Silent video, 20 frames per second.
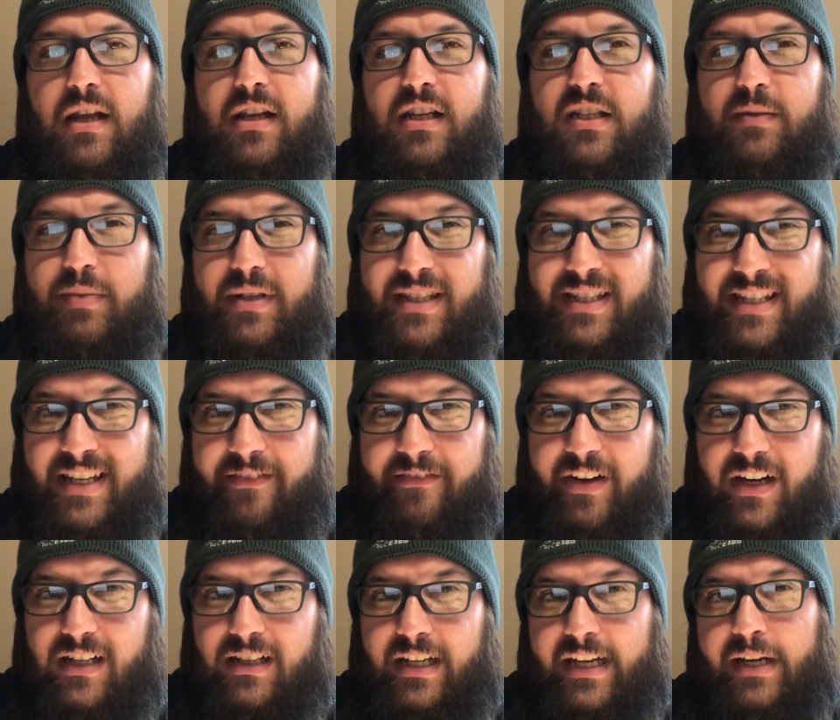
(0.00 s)

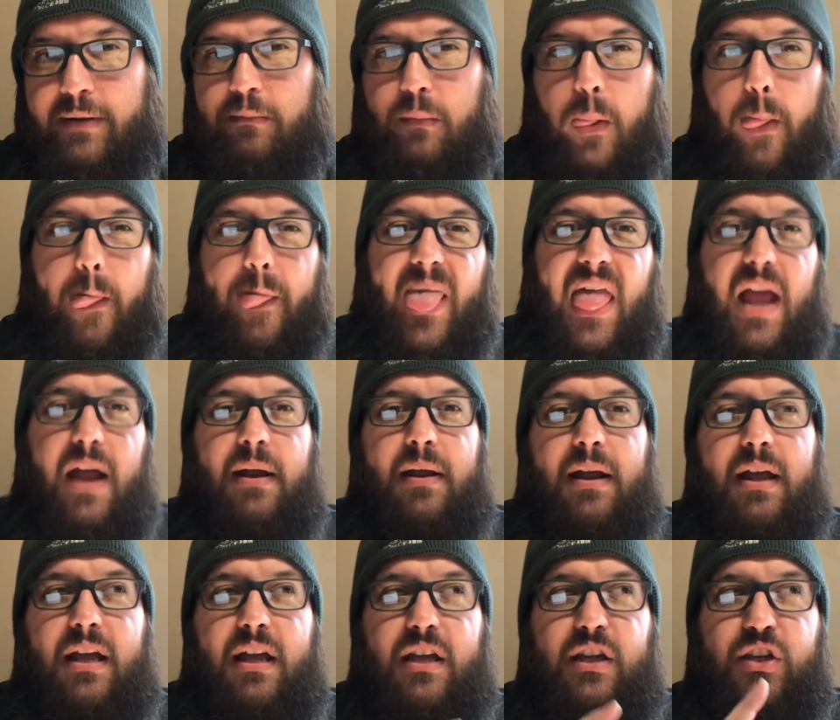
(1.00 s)
Specifically,
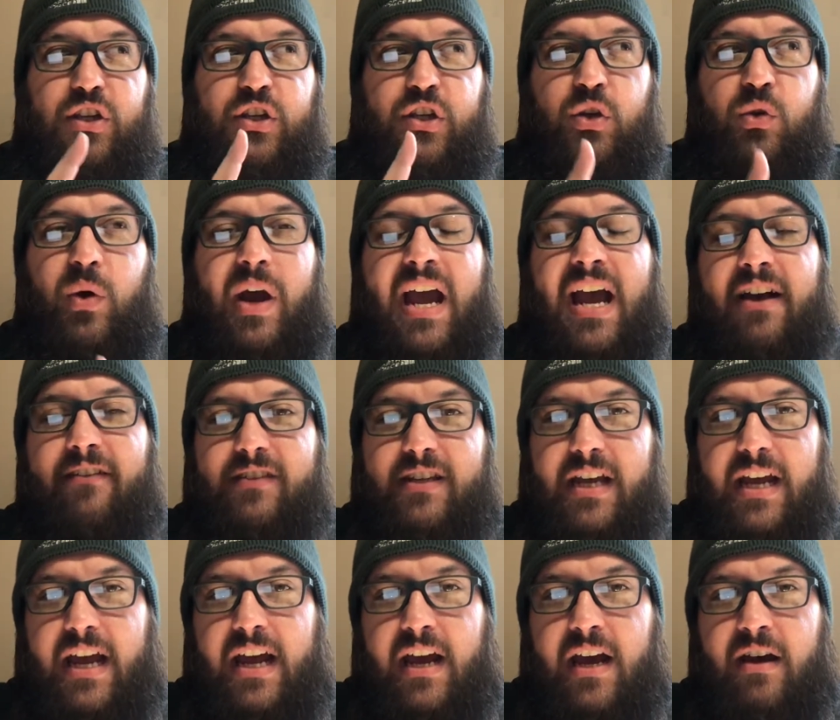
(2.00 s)
you have to
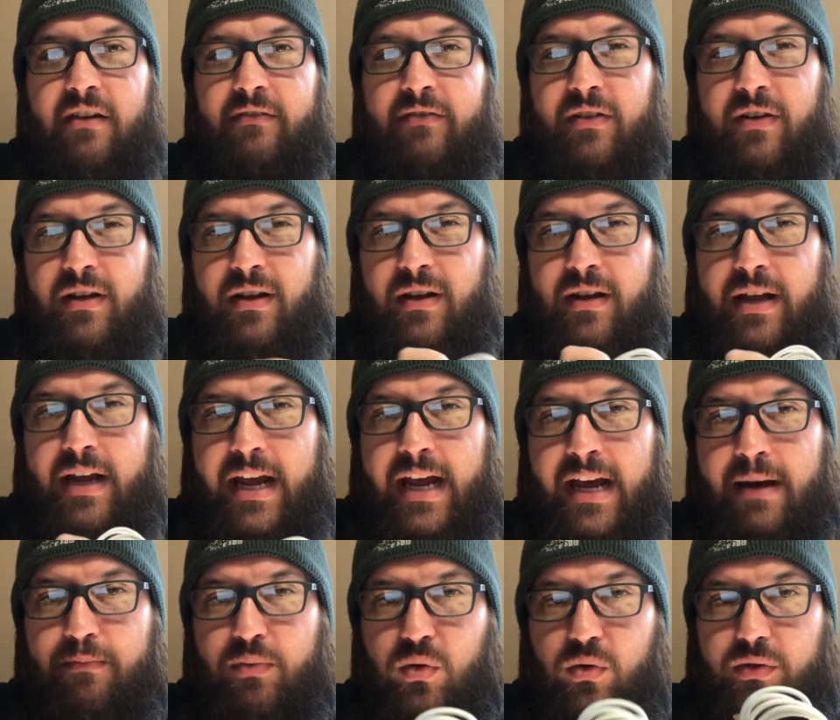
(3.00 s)
have
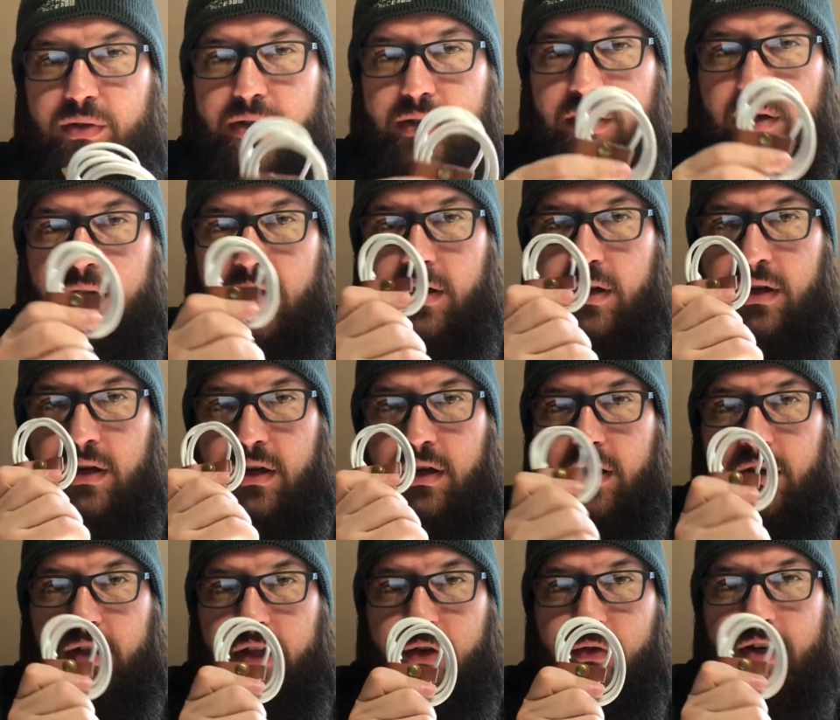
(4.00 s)
Apple's
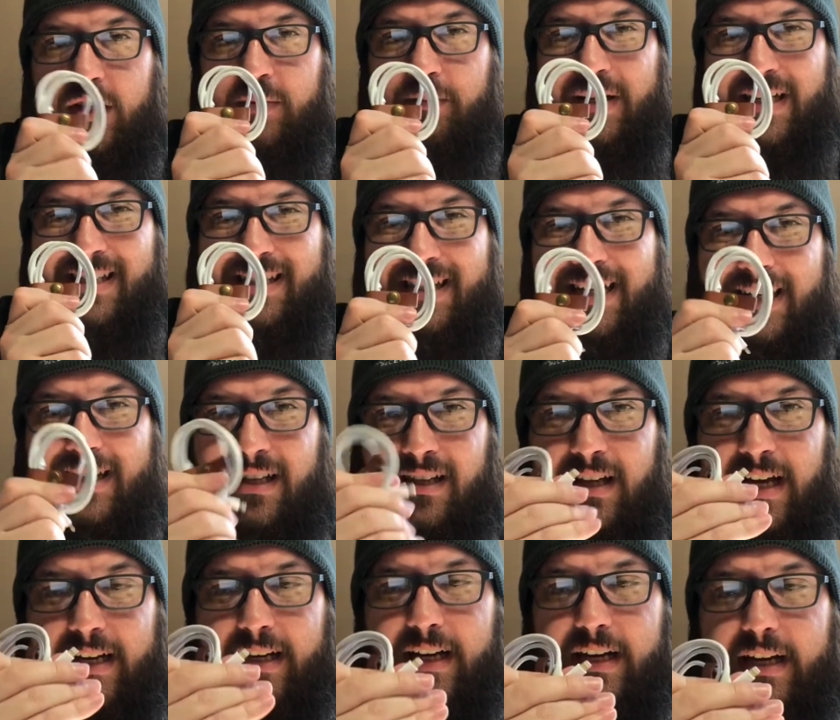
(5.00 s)
USB C to
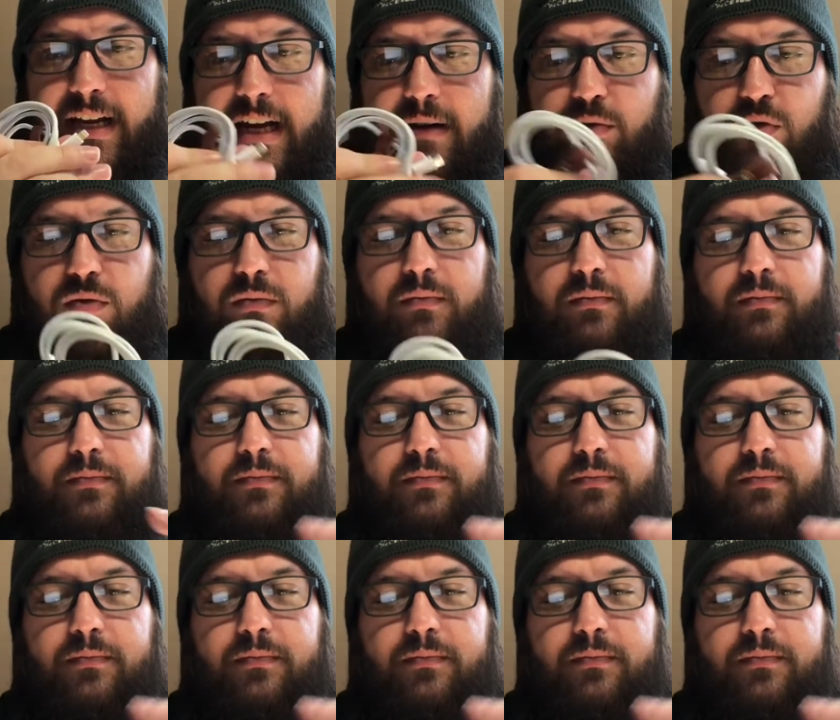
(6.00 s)
Lightning cable.